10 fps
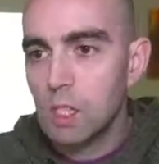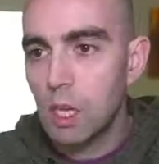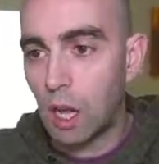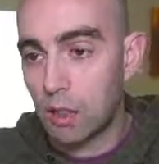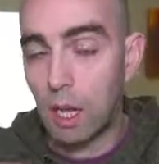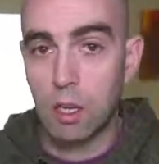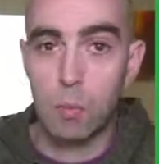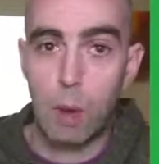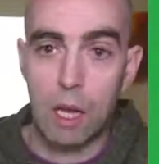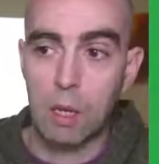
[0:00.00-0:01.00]
And then come
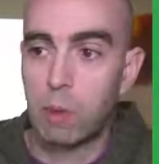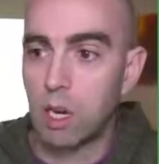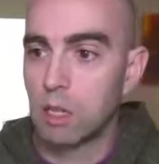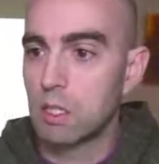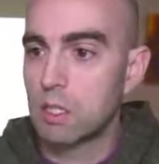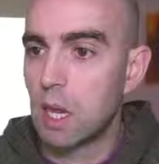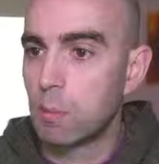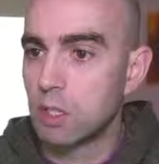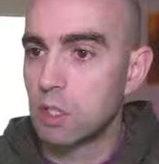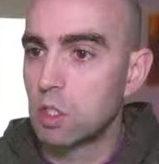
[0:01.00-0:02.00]
back and mark the step
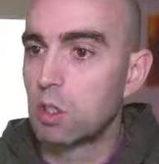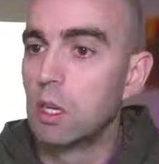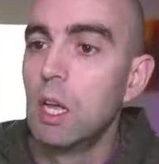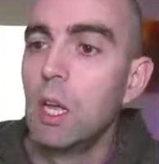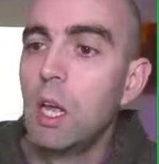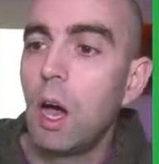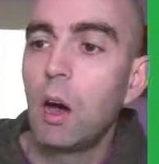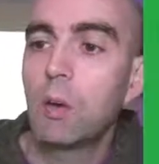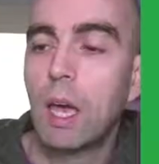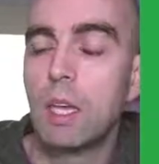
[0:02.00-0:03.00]
as done.
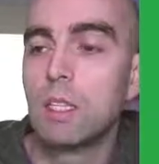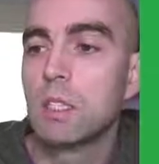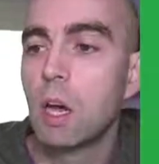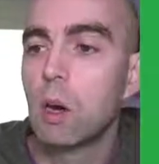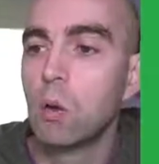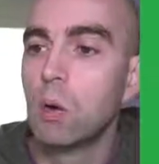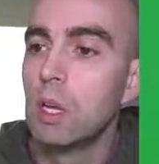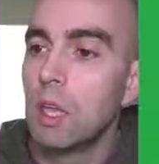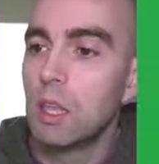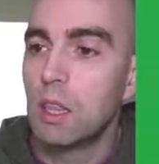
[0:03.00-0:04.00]
Okay, so
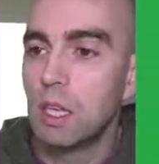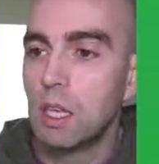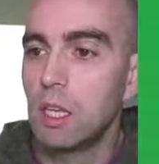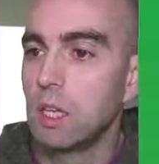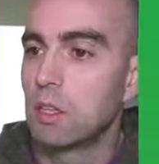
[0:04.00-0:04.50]
the